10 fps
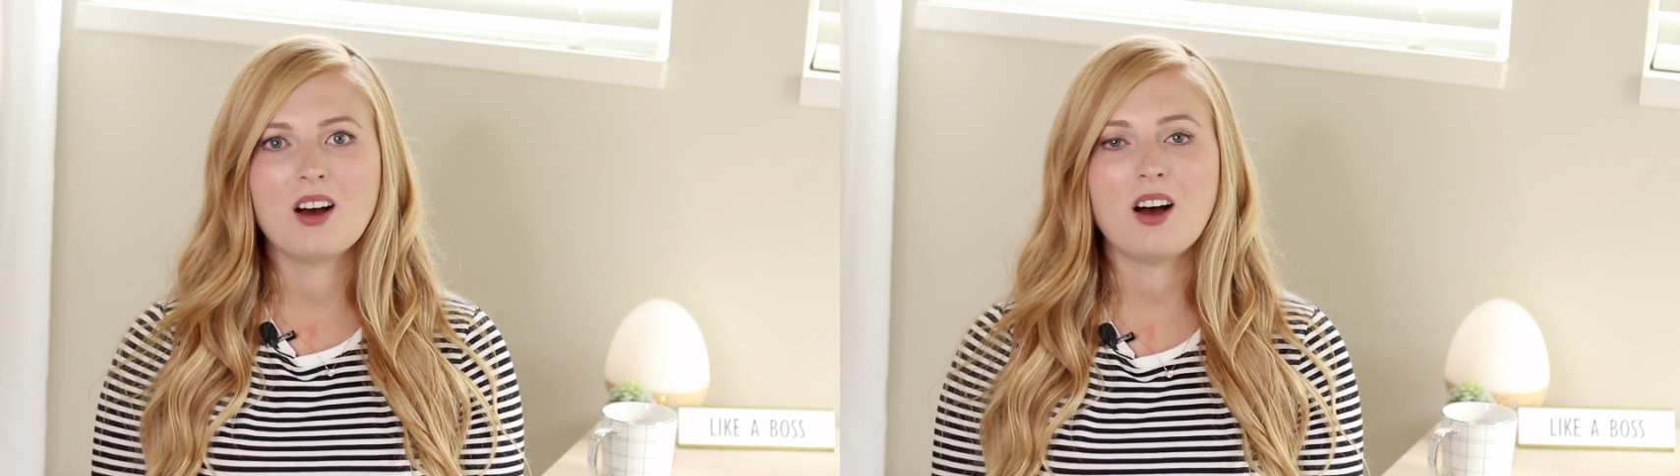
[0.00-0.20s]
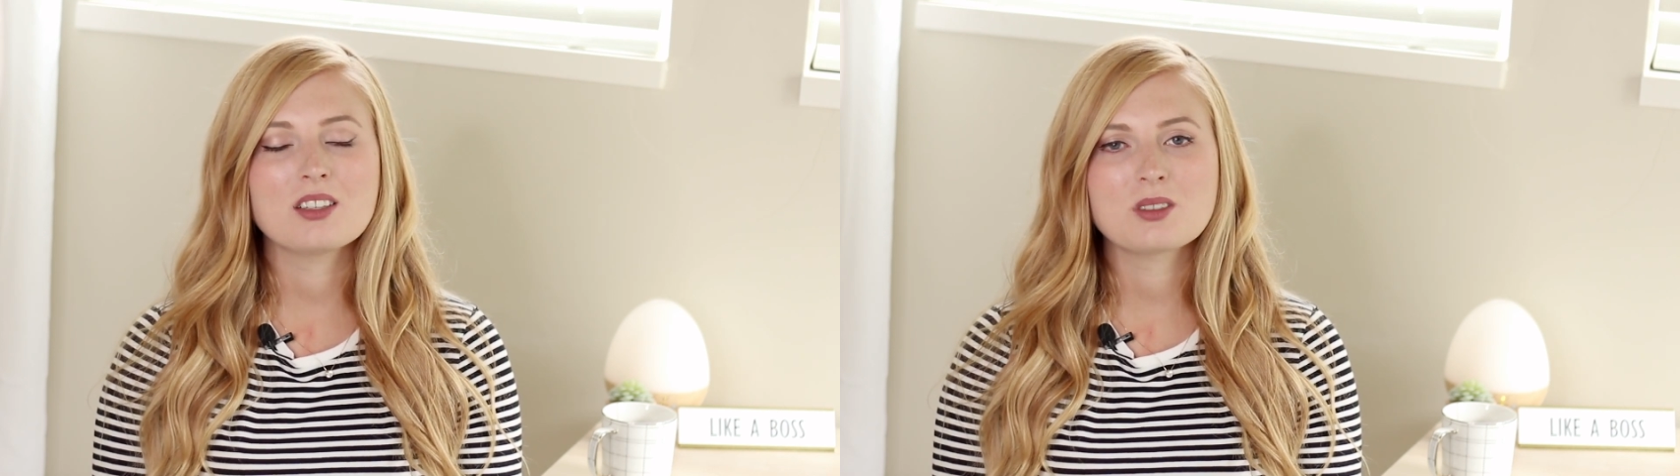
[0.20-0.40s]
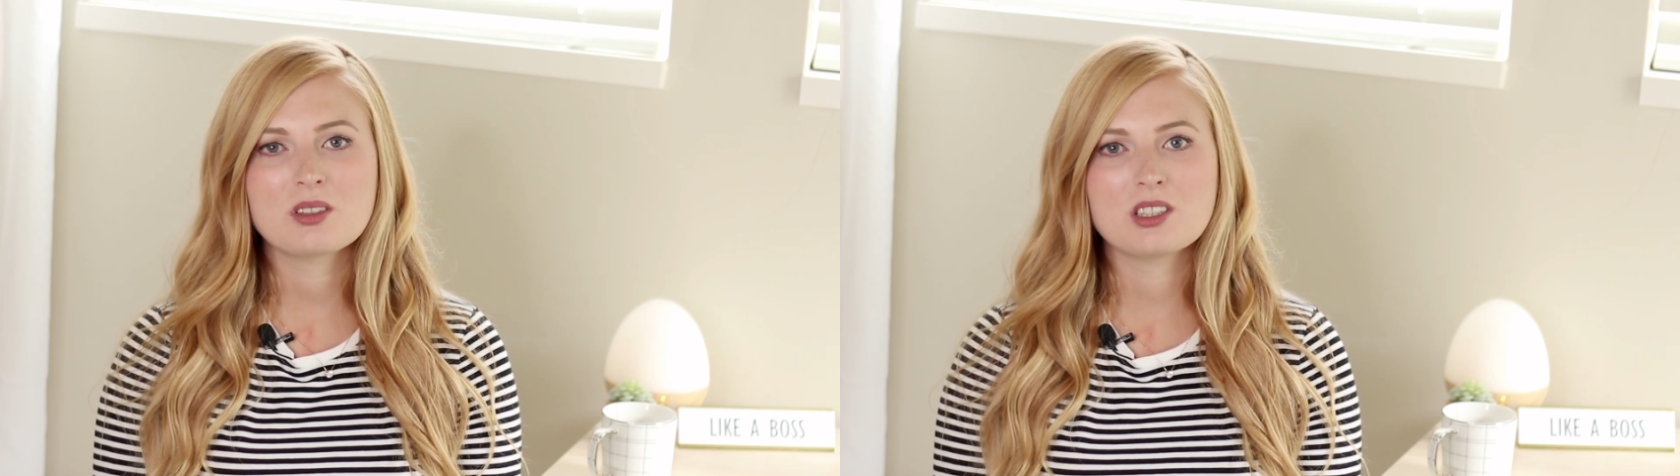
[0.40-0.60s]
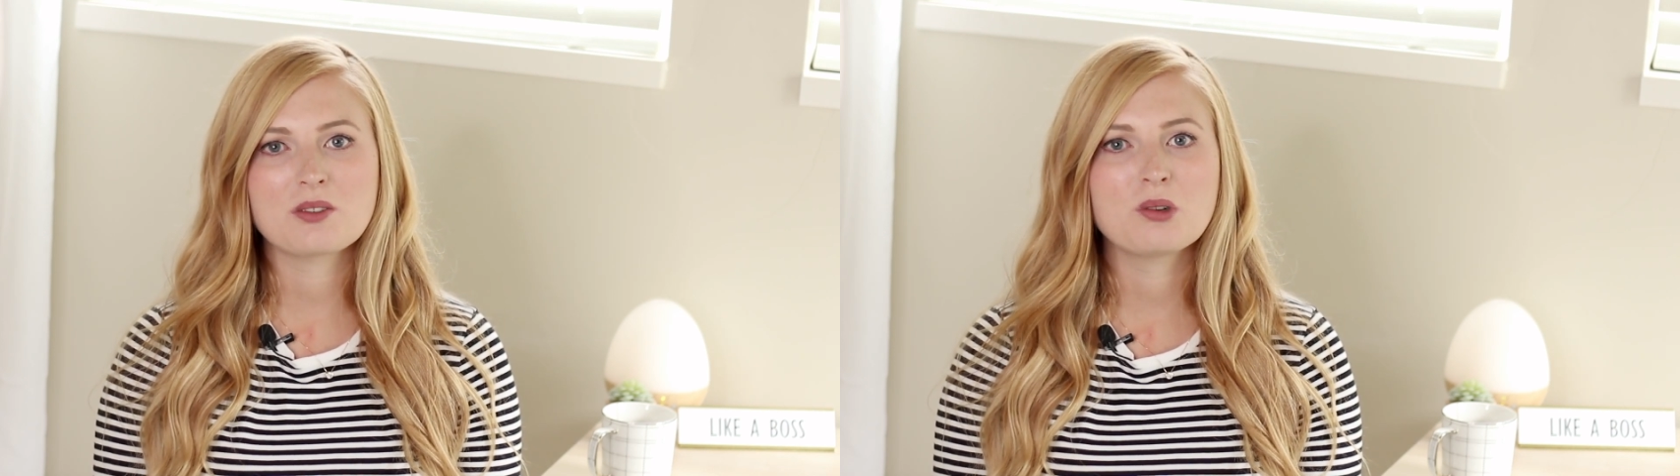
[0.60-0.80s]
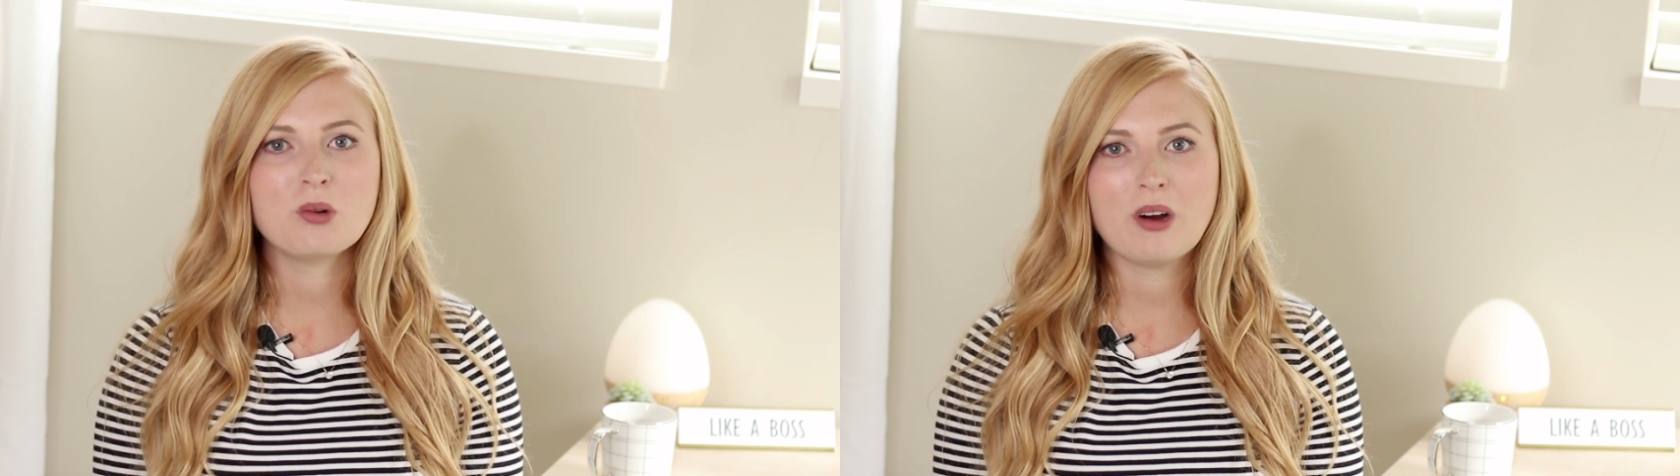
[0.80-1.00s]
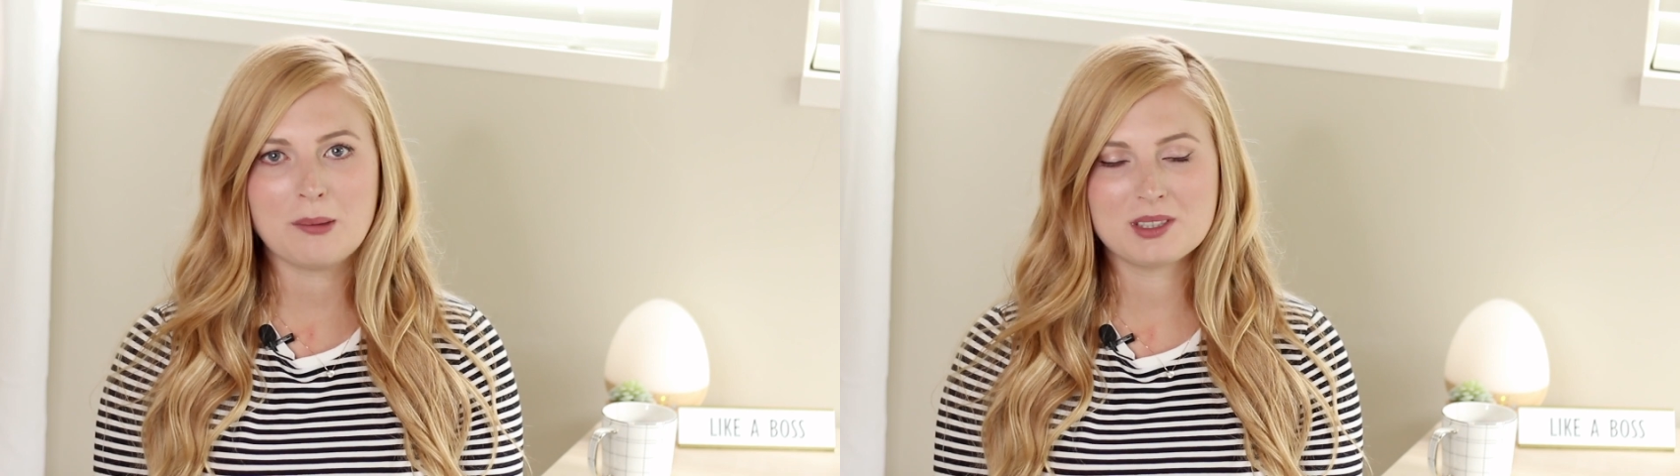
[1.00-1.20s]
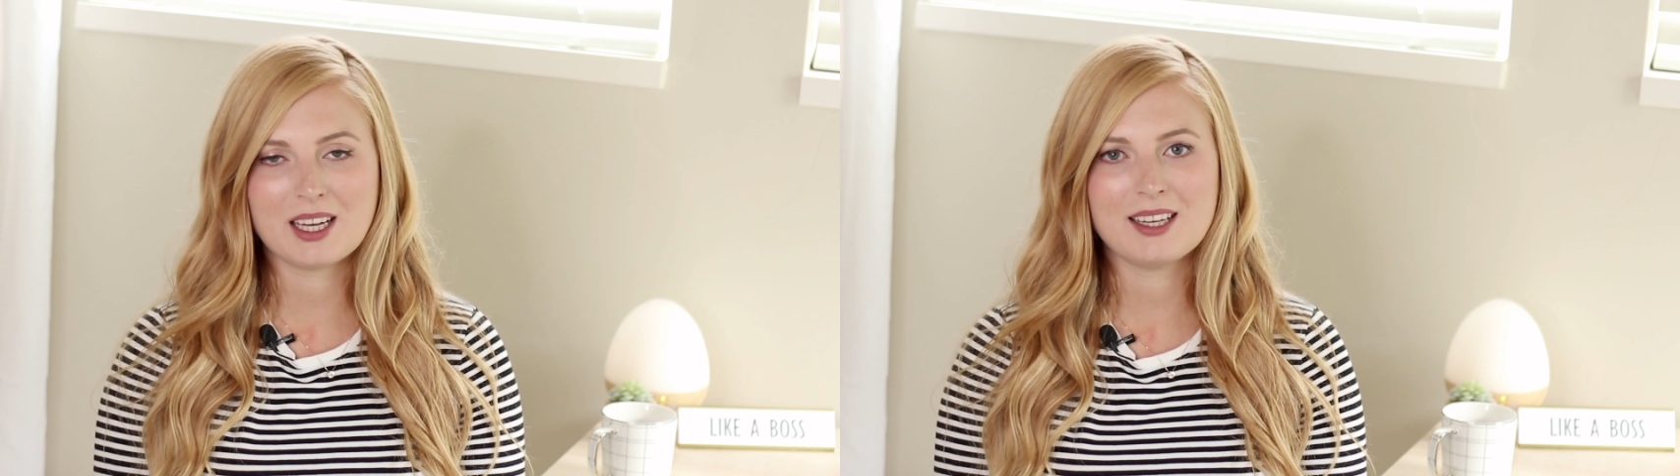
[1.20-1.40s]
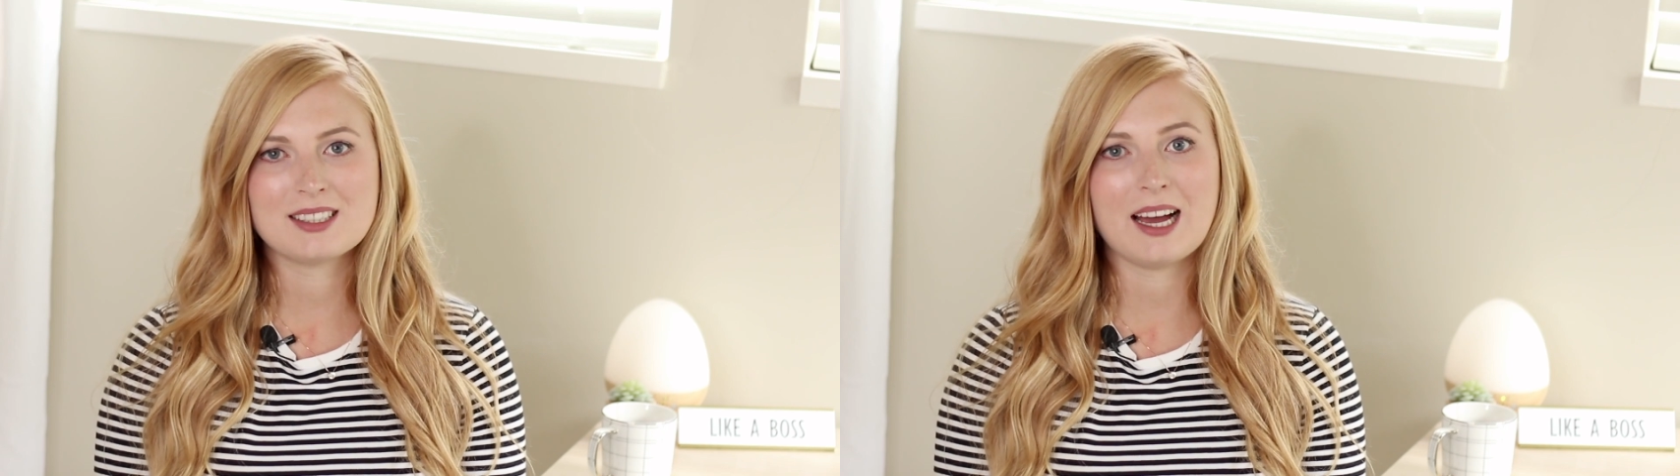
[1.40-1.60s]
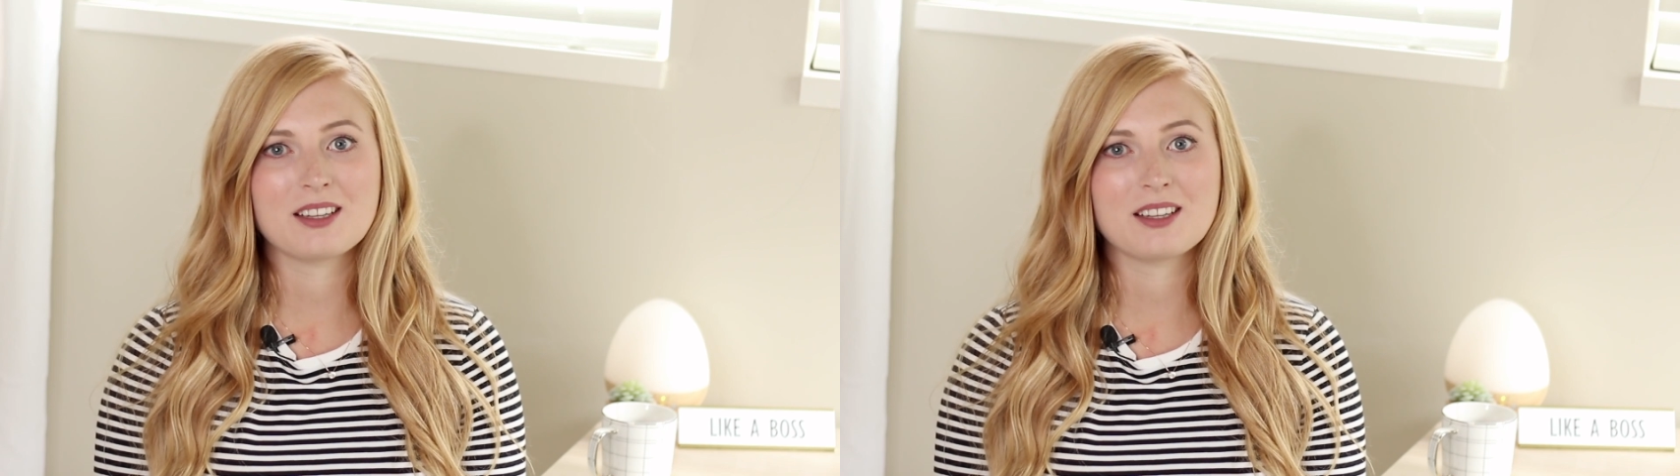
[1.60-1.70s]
all sorts of cool websites